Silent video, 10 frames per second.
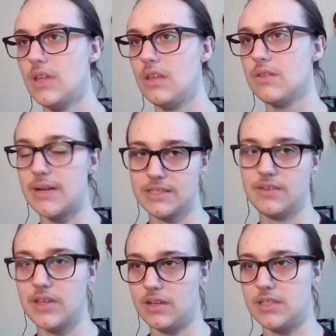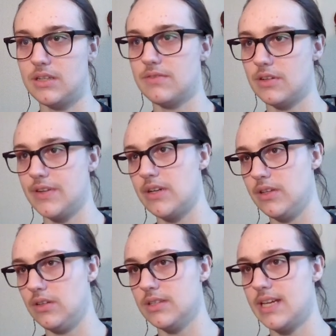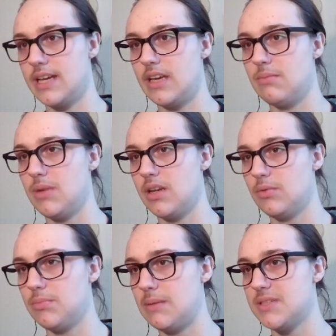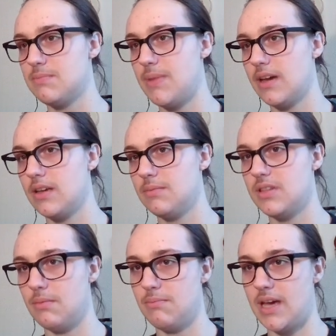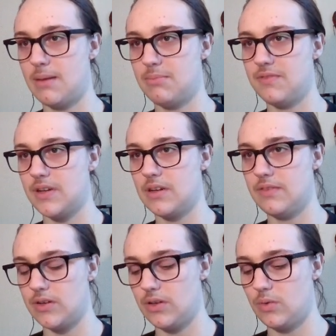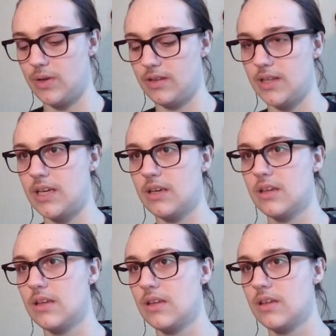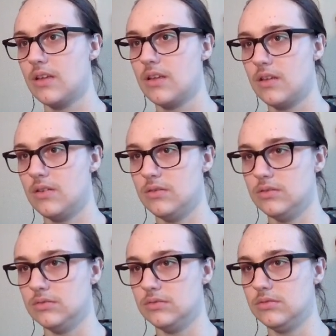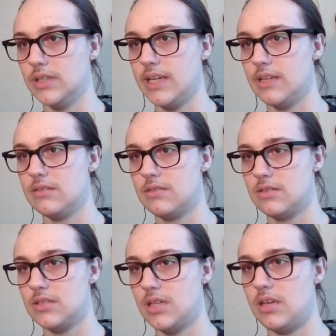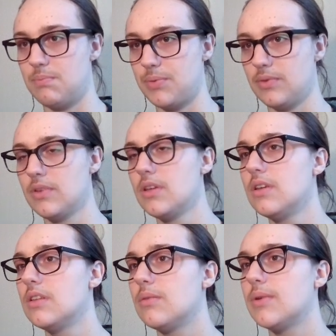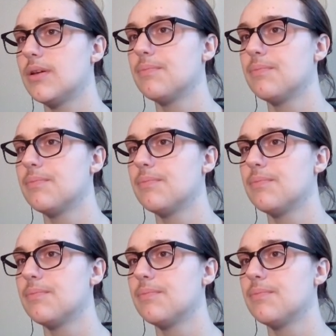the rest of the continent for a very long time, and I will pop us back up to the map very, very quickly. Ooh, I can't type. There we go.